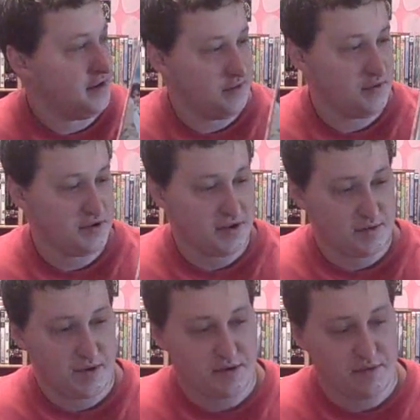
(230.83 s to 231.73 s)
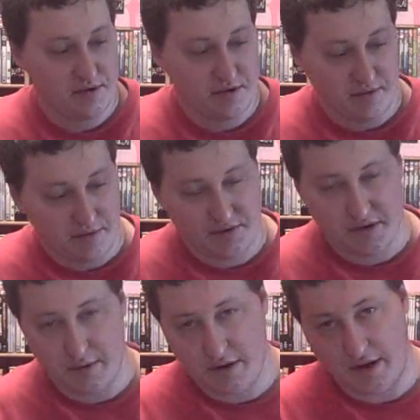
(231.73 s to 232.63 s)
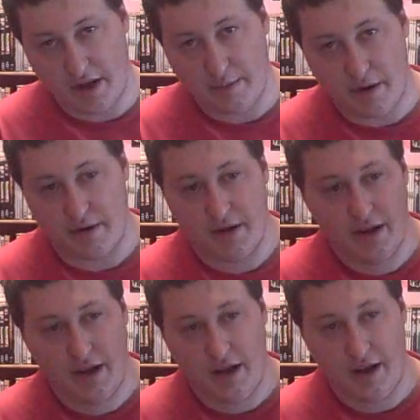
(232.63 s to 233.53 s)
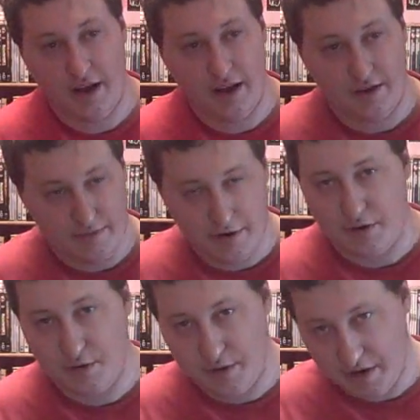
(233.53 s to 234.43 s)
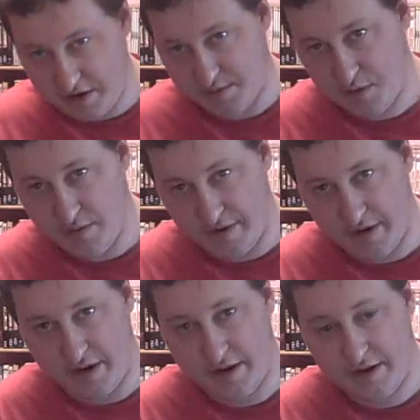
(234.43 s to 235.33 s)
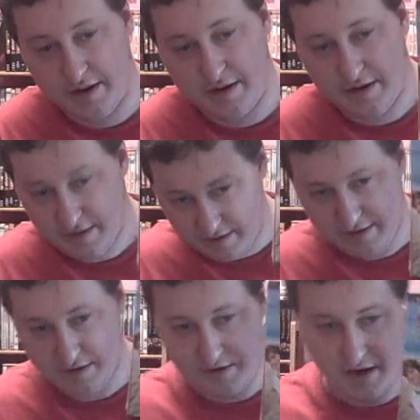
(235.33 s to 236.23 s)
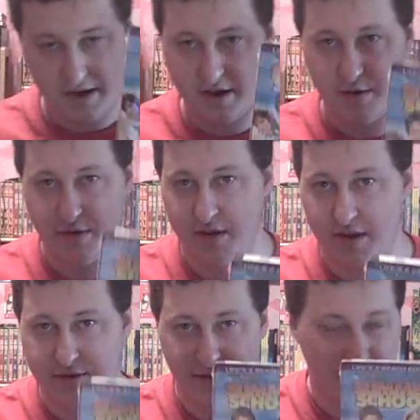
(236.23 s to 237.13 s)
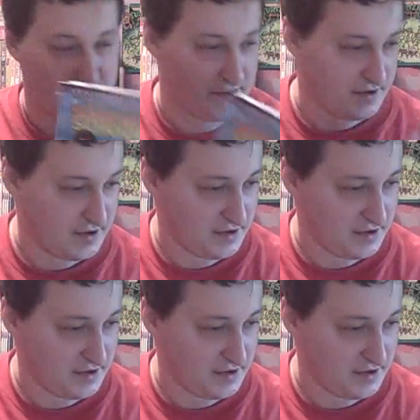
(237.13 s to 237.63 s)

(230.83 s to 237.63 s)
It wasn't a special feature. The first DVD that came out, it's a very cool 80s movie. Can check it out when you get a chance.